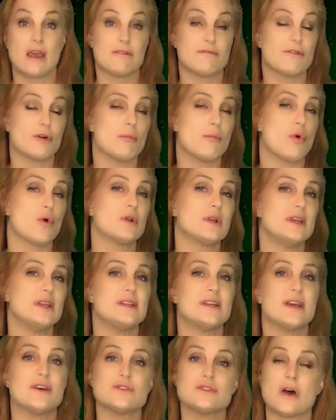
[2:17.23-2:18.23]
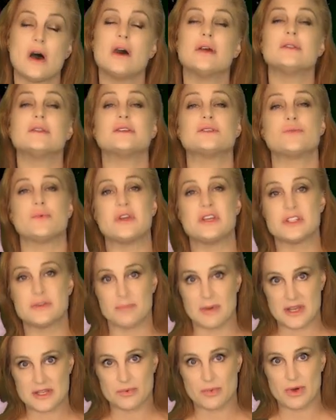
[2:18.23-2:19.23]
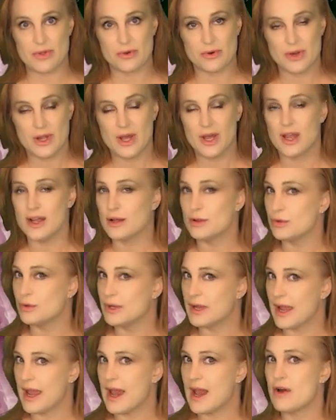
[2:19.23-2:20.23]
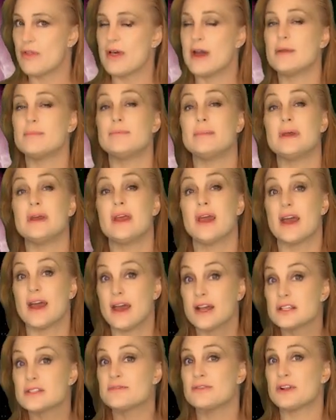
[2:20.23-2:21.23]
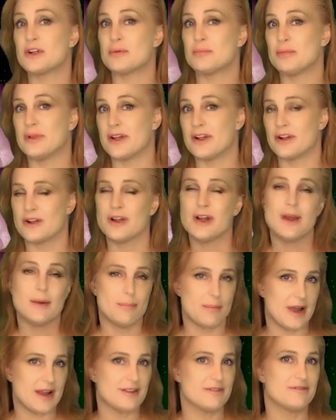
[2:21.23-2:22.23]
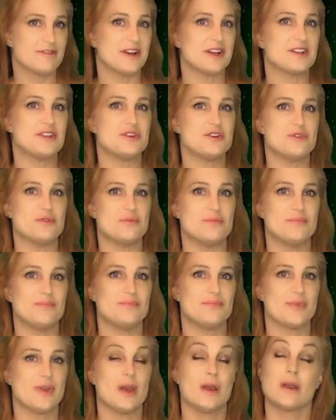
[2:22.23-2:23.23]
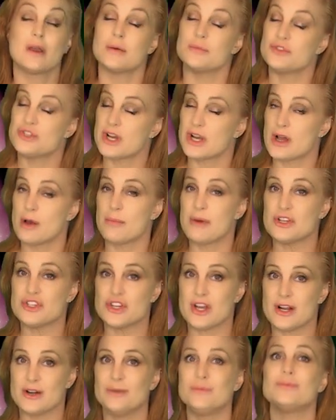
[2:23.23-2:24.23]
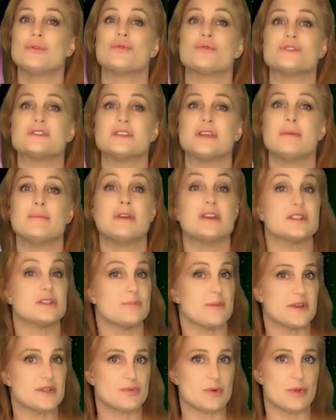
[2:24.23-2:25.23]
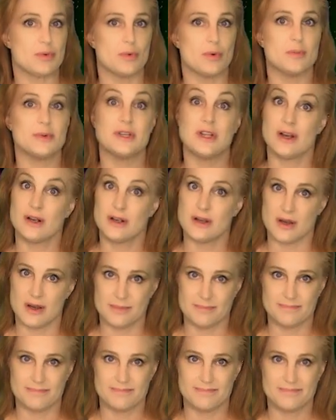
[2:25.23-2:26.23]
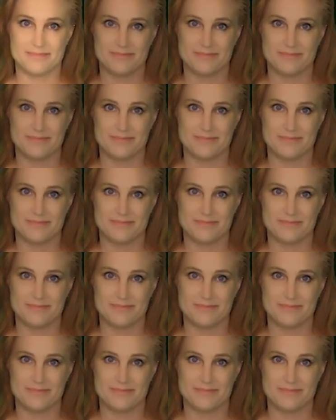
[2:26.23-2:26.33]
For more details on this week's space weather, including how that big X flare player might affect you, come check out my channel or see me at spaceweatherwoman.com.